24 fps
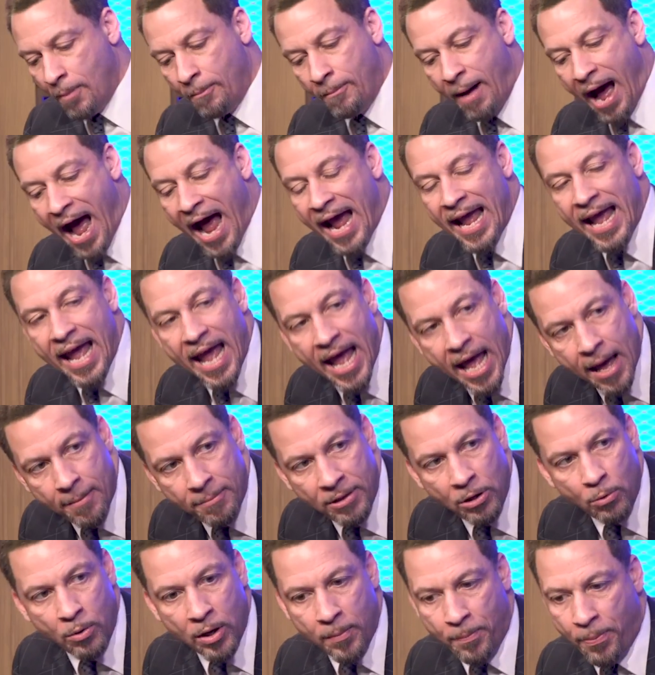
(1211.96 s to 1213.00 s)

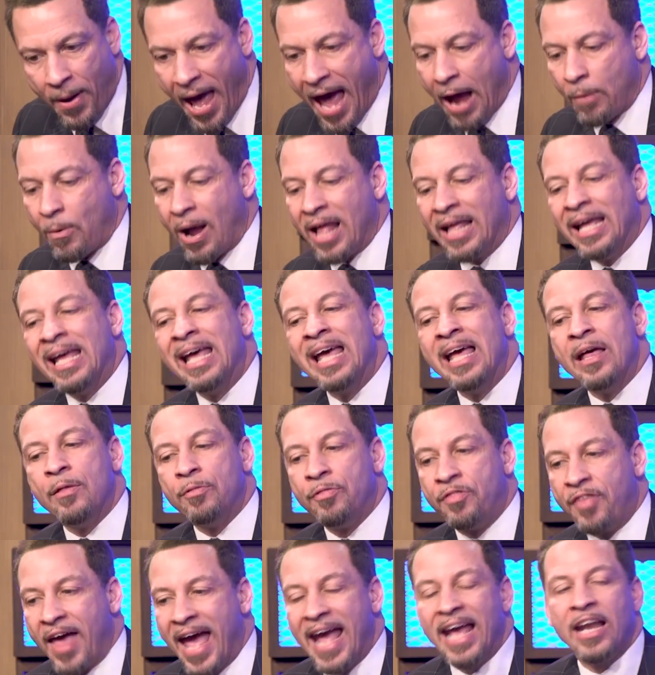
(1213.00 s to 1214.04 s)
Miami with Pat Riley.
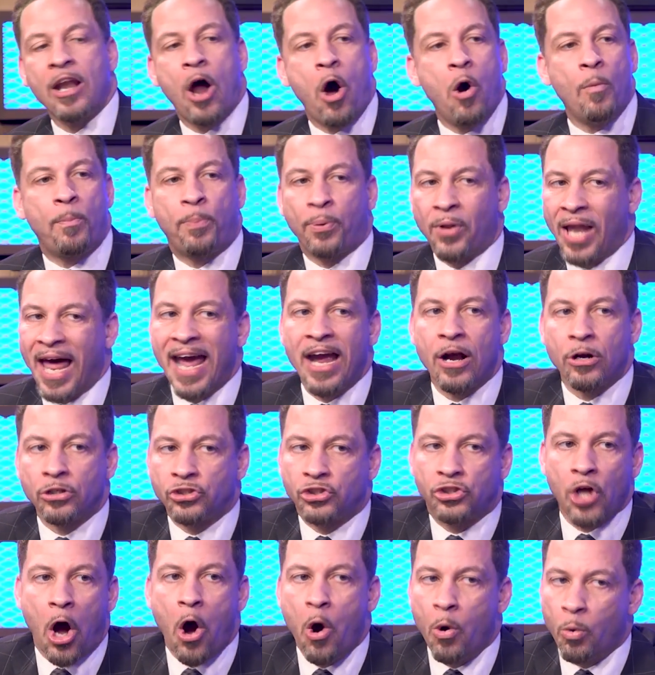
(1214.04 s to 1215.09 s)
they don't okay. players
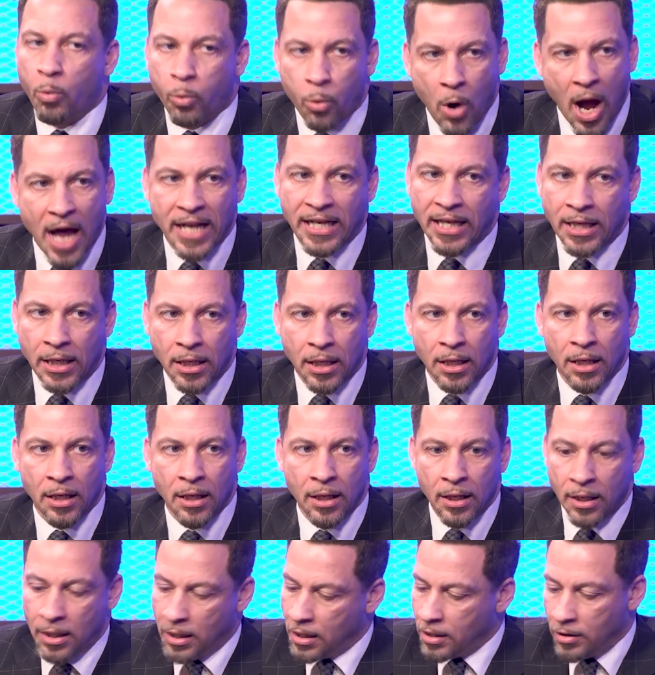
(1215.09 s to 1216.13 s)
don't run it.
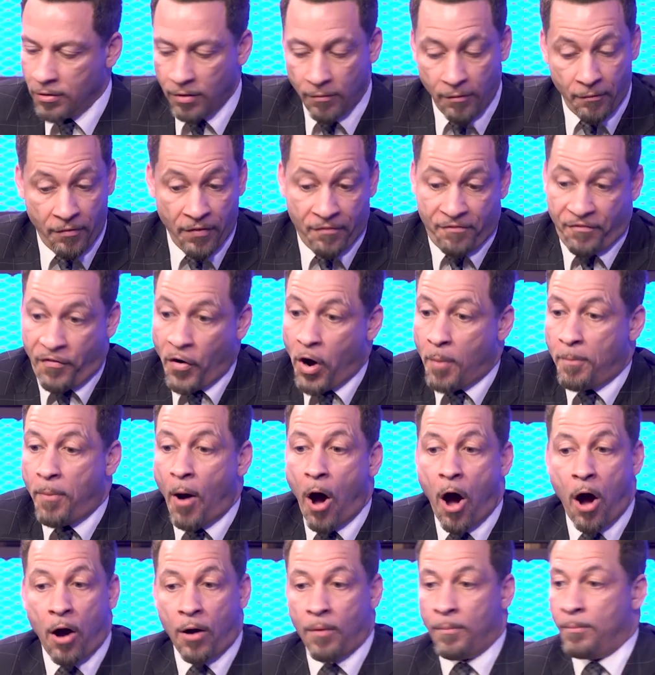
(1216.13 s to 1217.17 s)

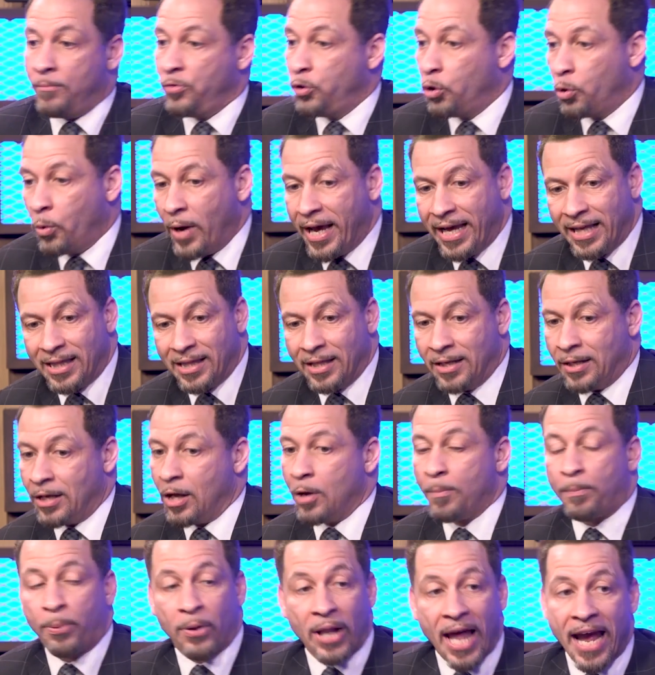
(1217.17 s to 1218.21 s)
Football, New England.
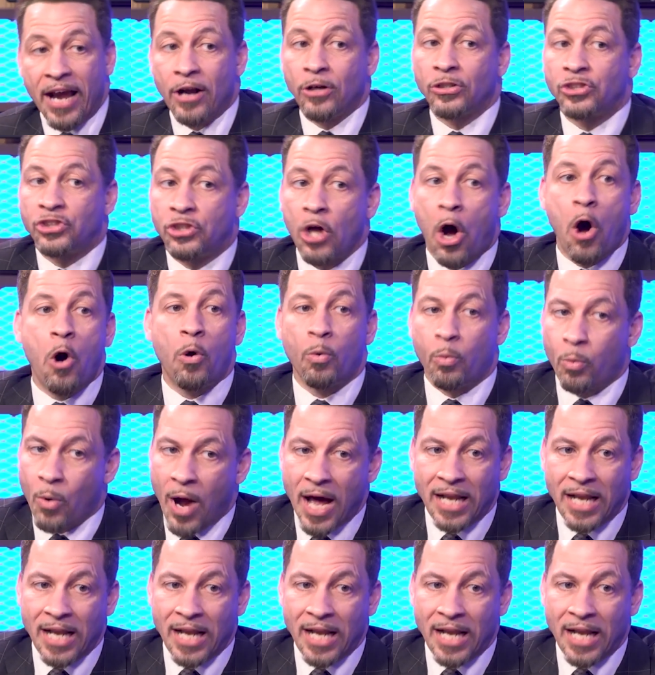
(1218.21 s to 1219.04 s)
Players don't right,